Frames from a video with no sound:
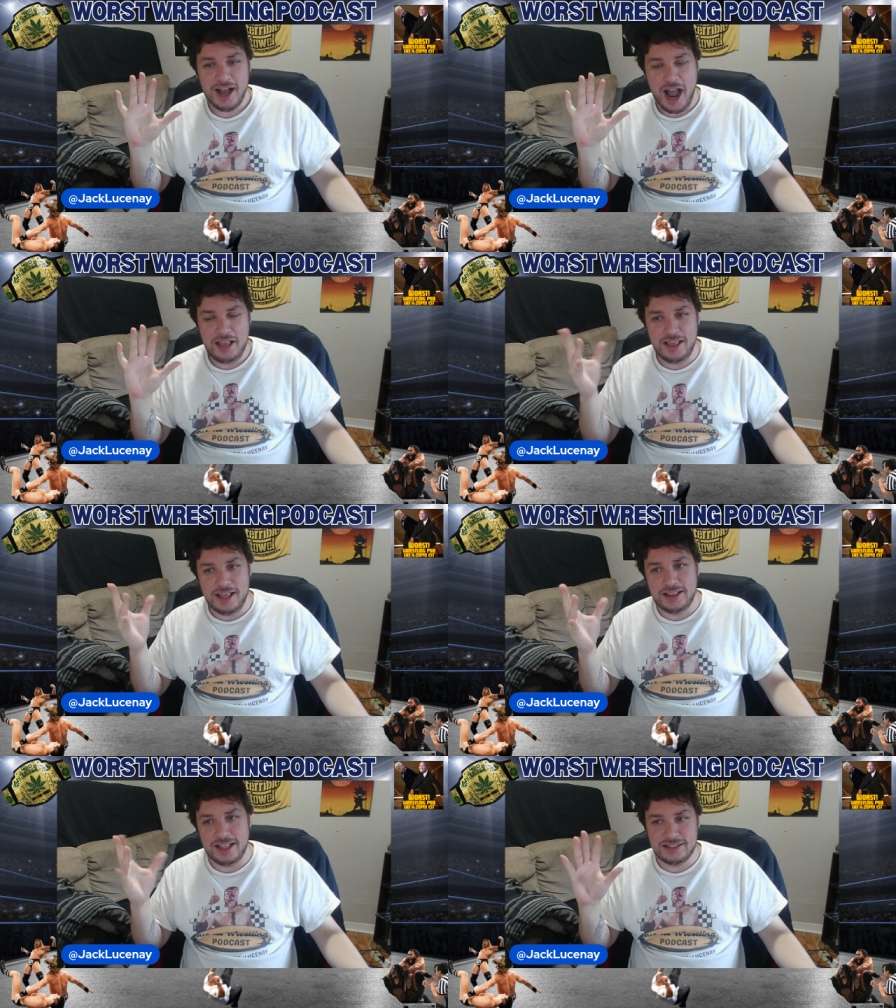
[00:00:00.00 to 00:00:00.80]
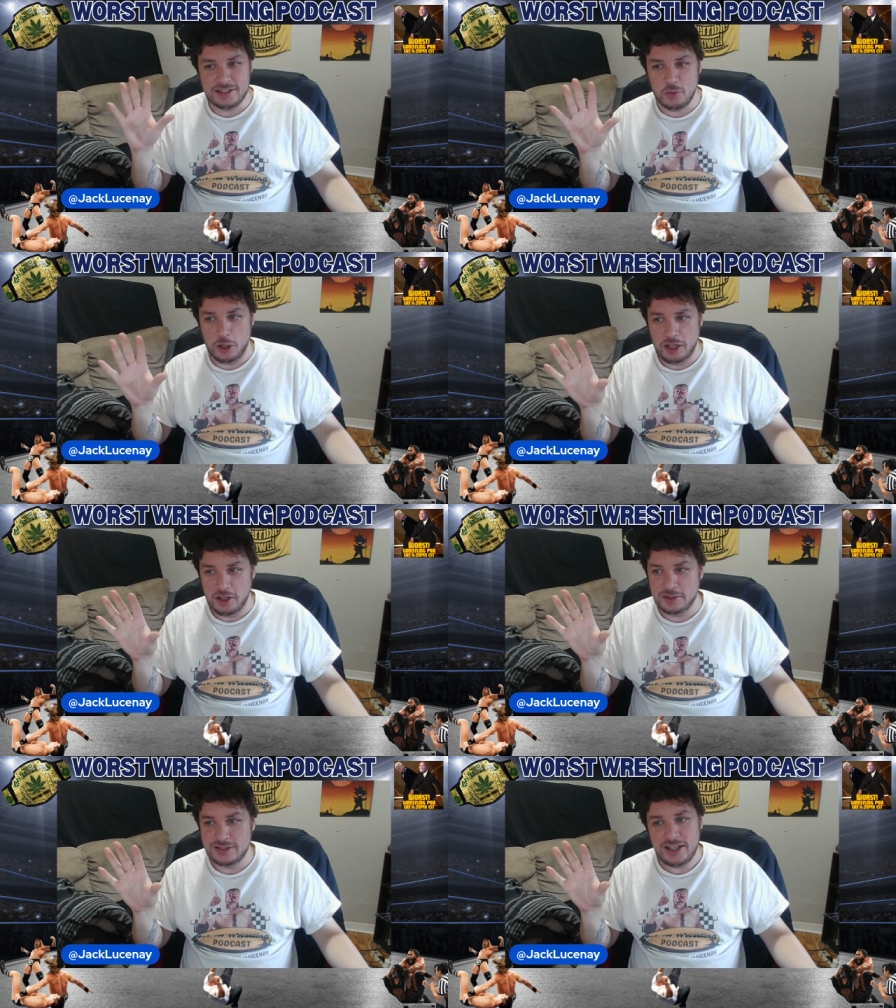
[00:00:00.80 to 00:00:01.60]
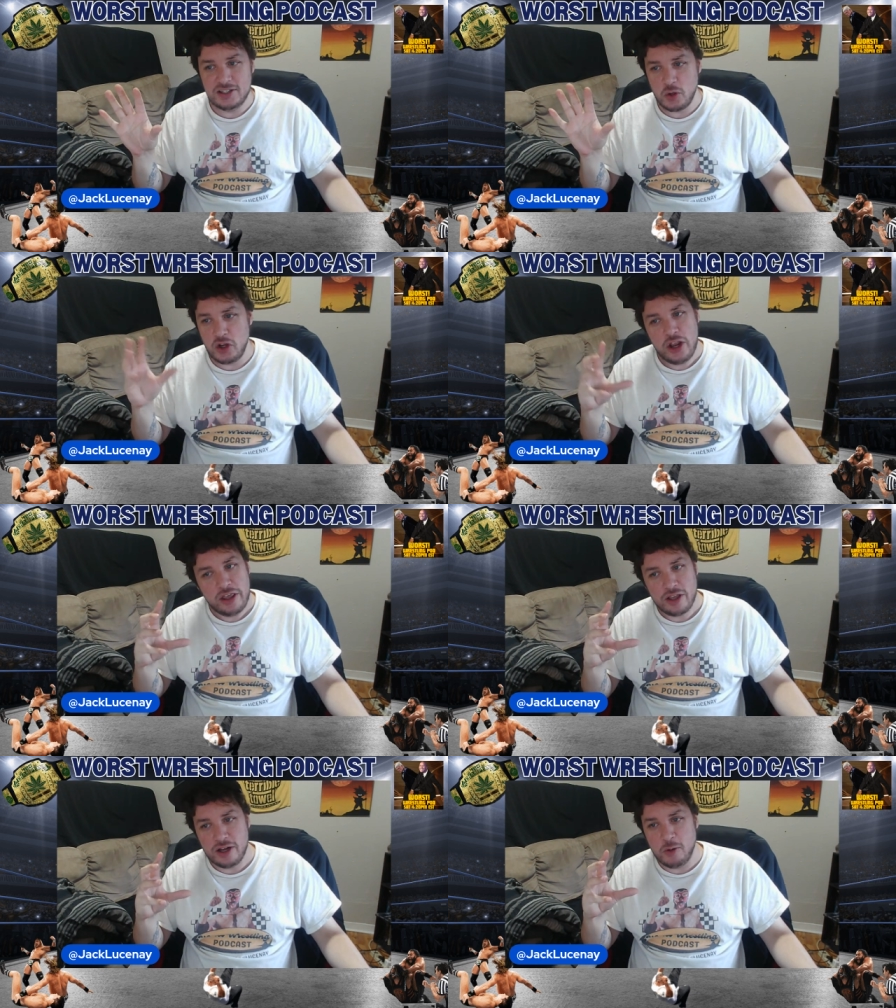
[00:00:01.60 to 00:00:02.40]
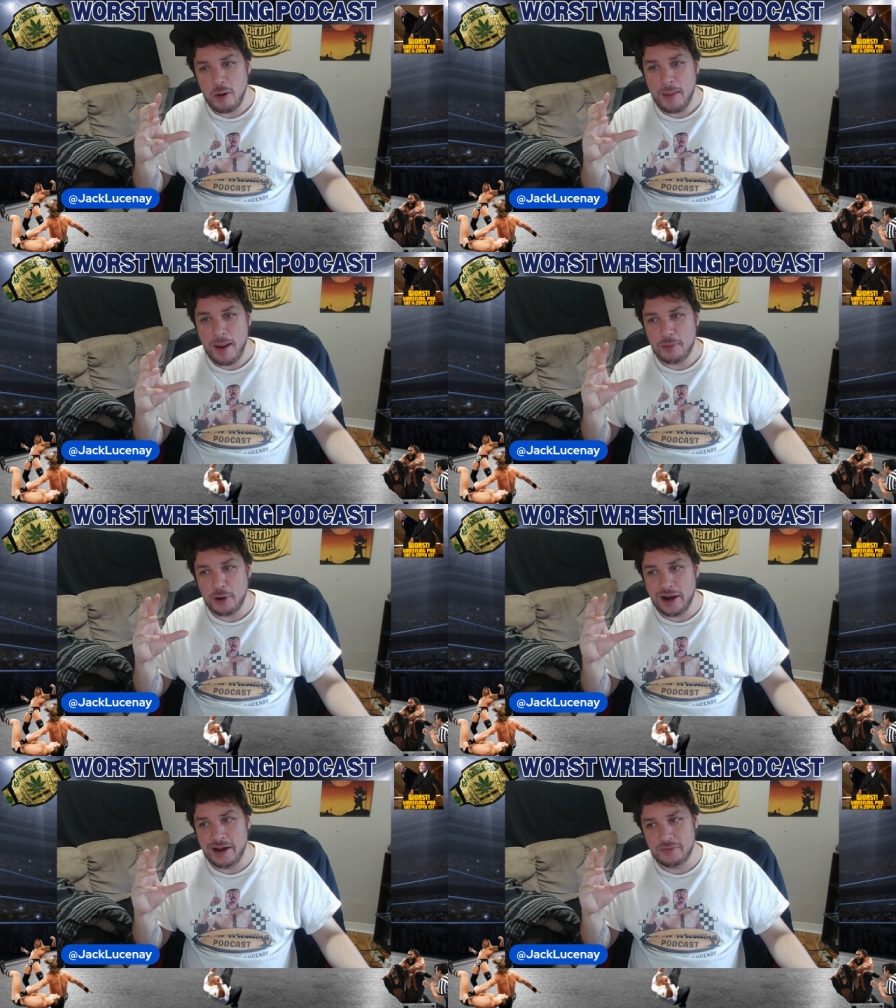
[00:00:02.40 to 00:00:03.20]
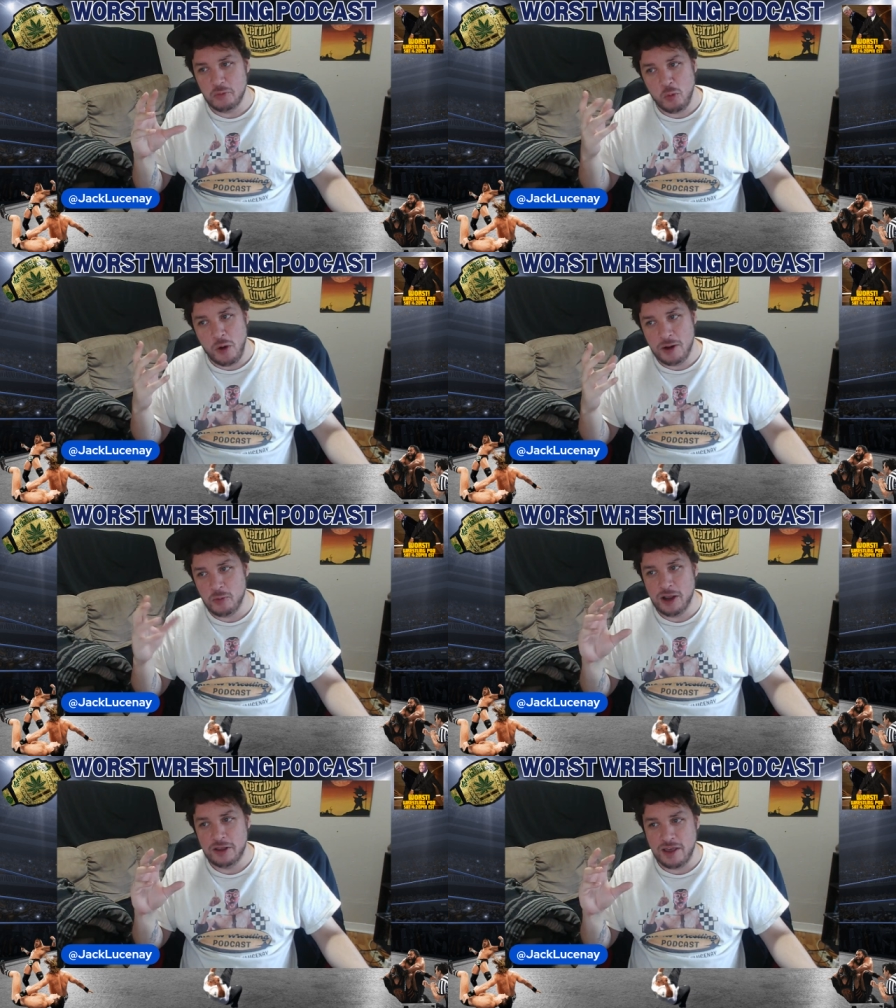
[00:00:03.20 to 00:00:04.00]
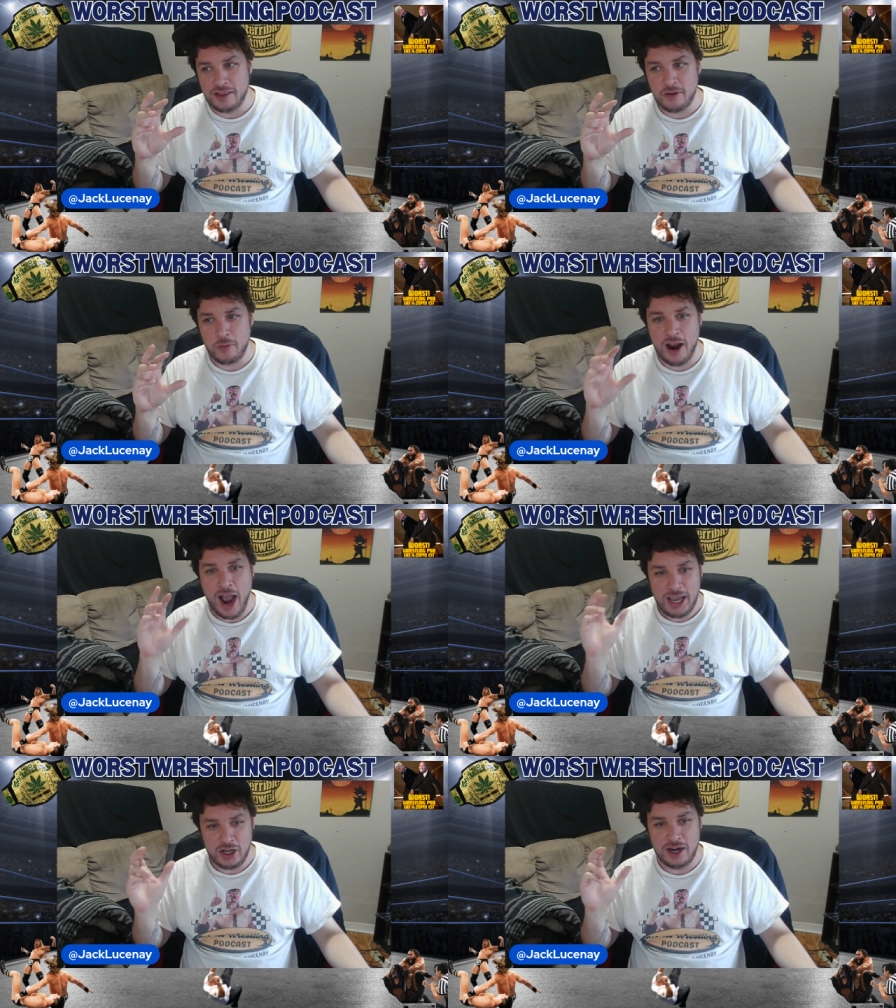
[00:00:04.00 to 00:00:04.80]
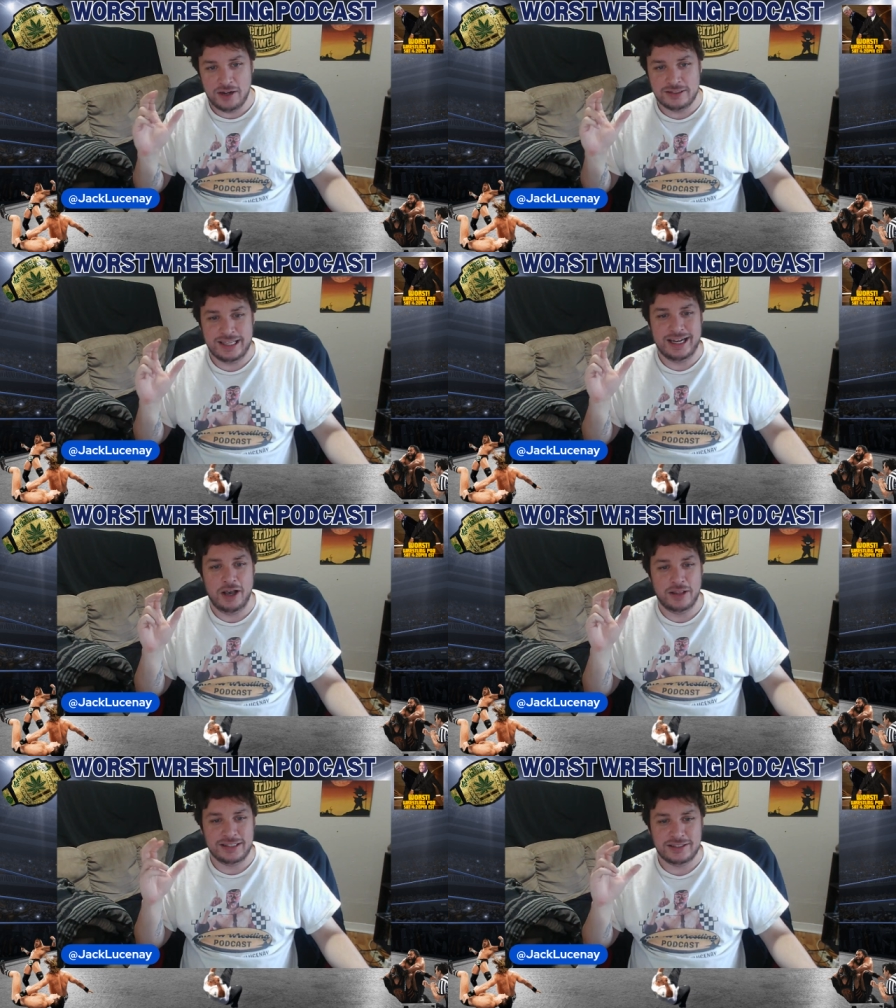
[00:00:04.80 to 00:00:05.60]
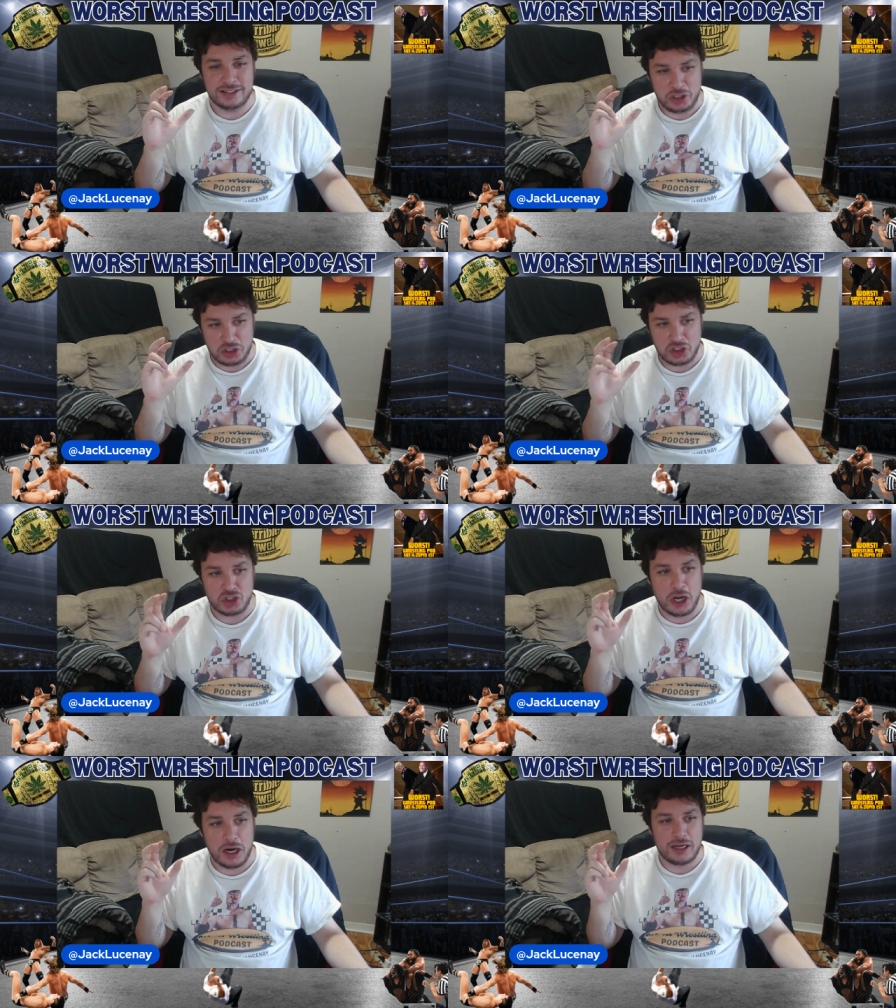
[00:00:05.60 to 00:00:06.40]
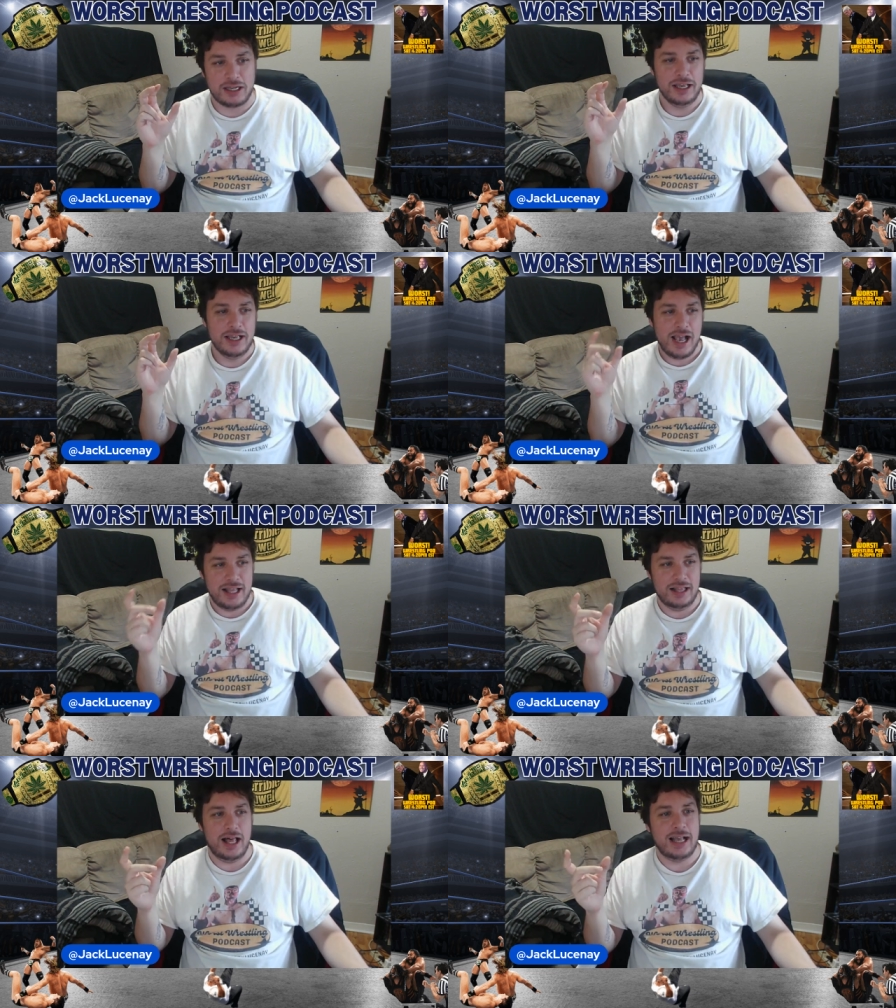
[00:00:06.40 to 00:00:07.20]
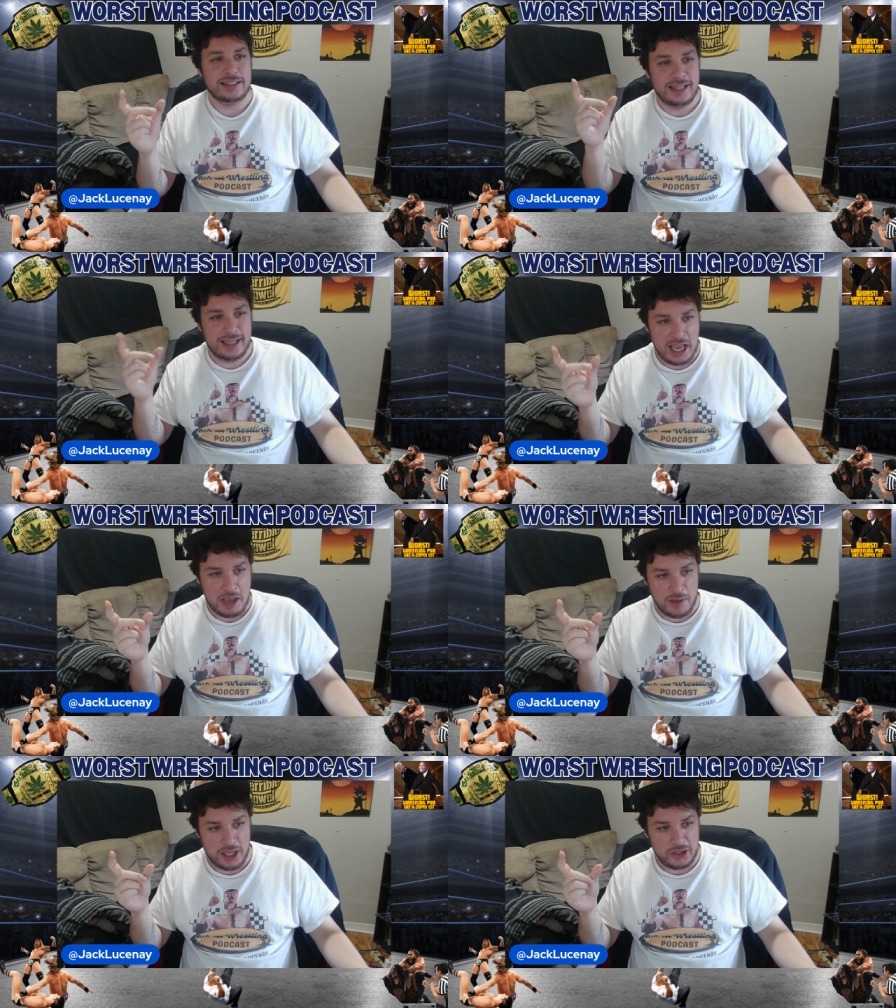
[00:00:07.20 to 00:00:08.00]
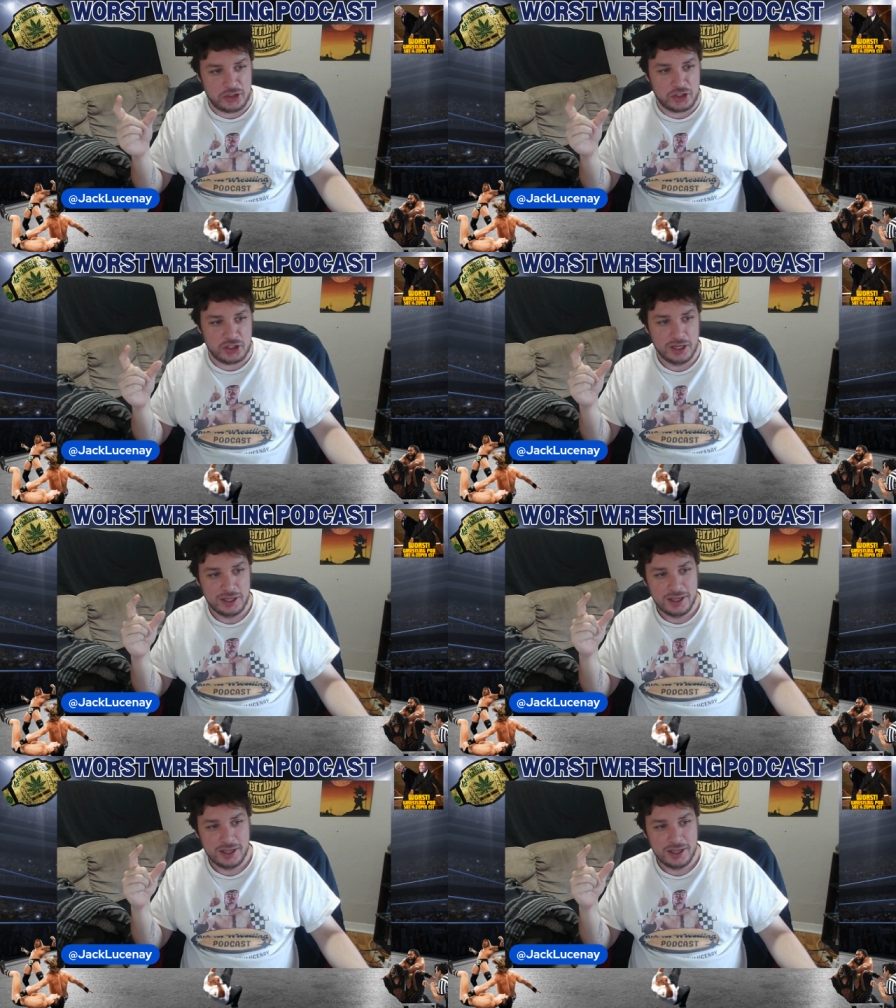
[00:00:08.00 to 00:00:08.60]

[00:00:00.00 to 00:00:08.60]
I think this is one of those things where you're either going to remember it one way or the other, where I could understand how that's such a stark and lasting image